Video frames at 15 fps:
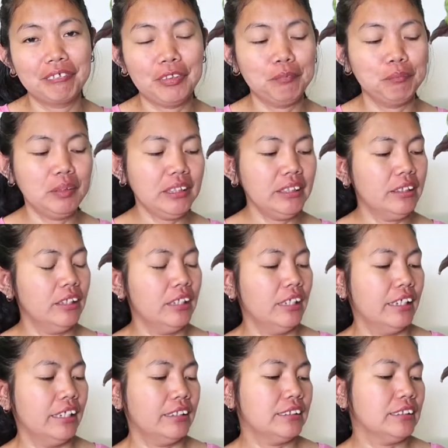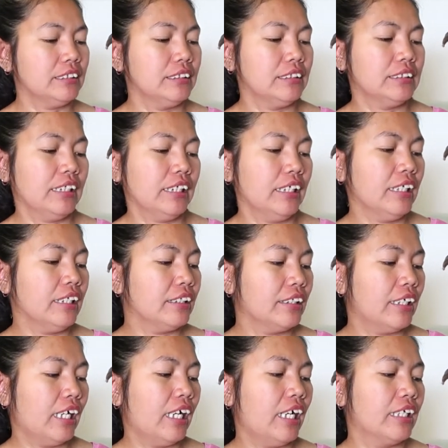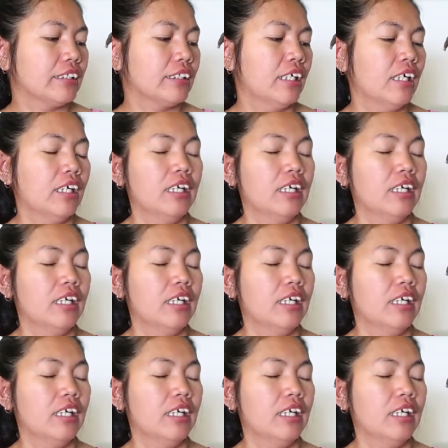for me and she said that